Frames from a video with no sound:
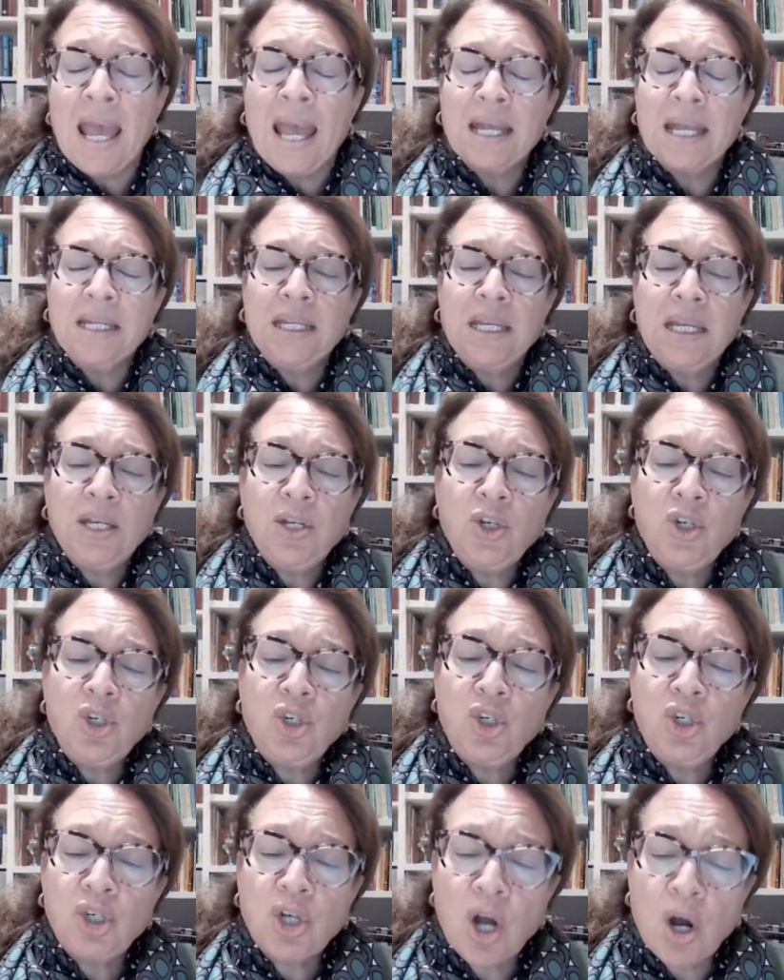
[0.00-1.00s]
And he
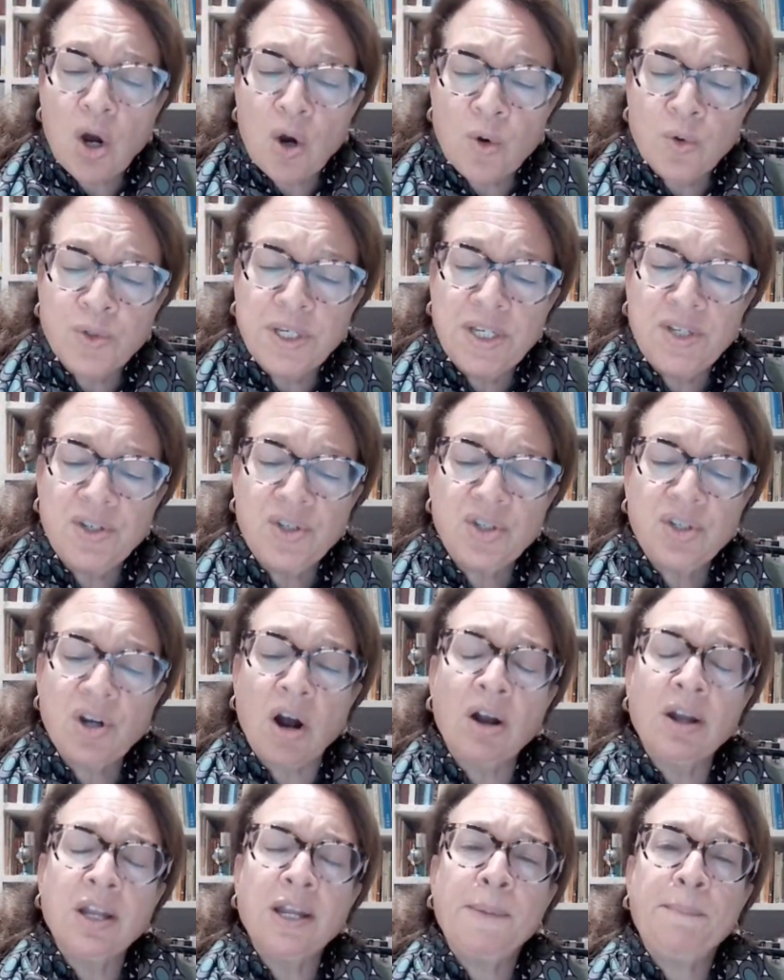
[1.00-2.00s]

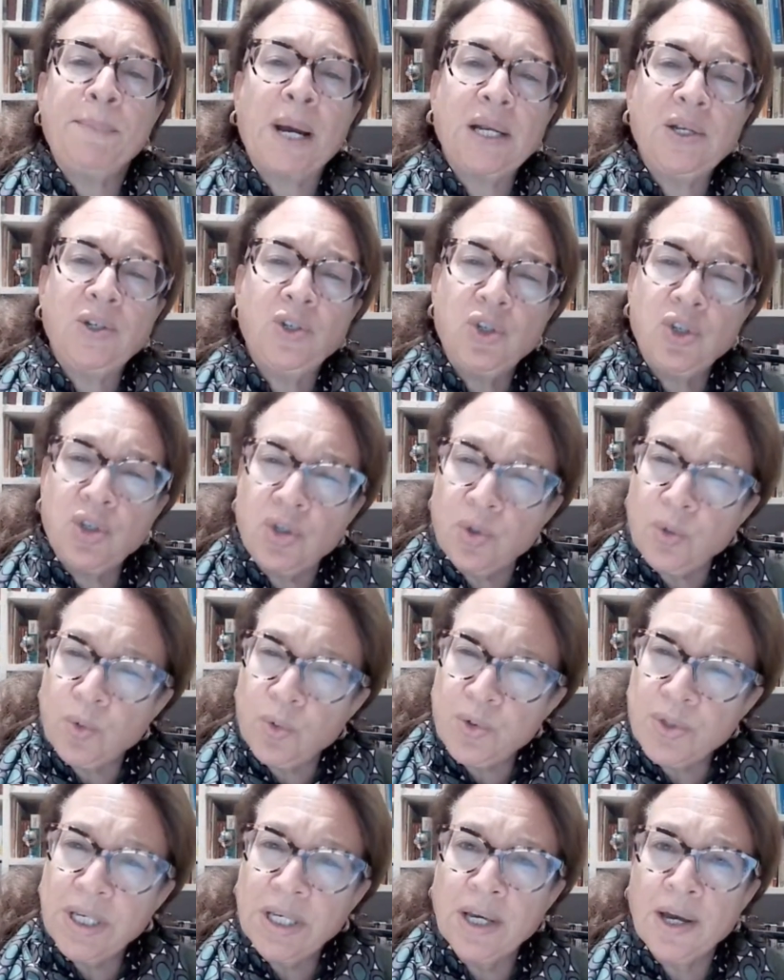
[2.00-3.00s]
started by
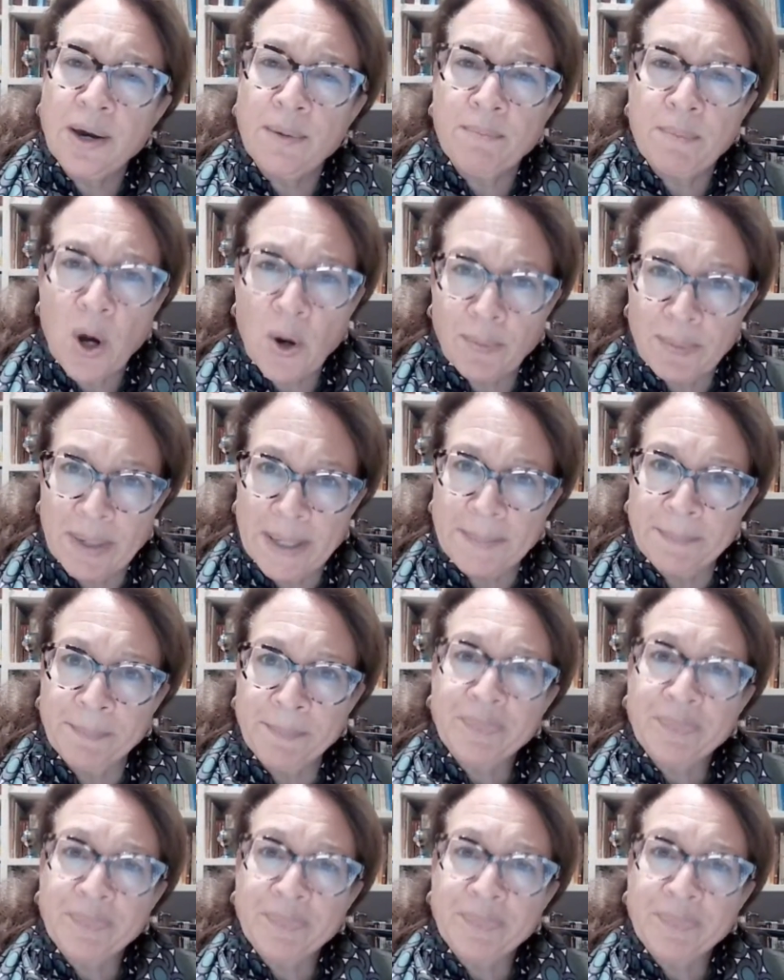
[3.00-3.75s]
choosing a moment.